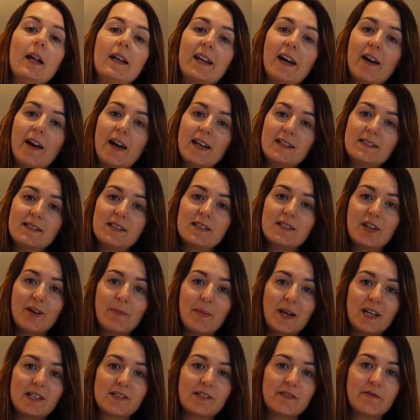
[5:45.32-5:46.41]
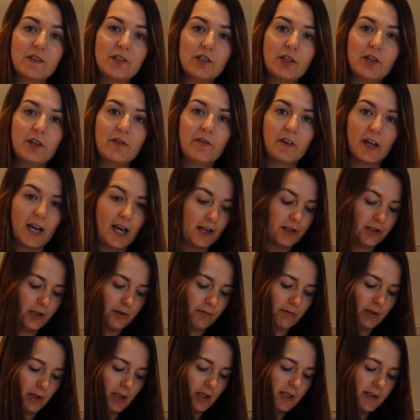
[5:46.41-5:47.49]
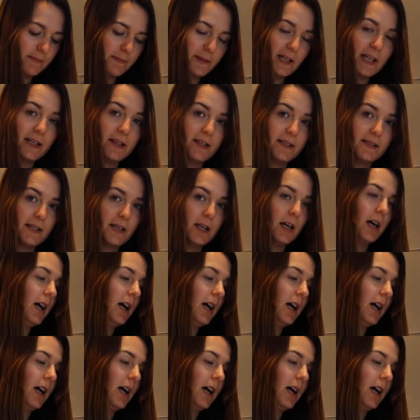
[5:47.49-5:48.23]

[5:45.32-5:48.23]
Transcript: Now, as this dough makes enough for 2 focaccias, we're going to split this in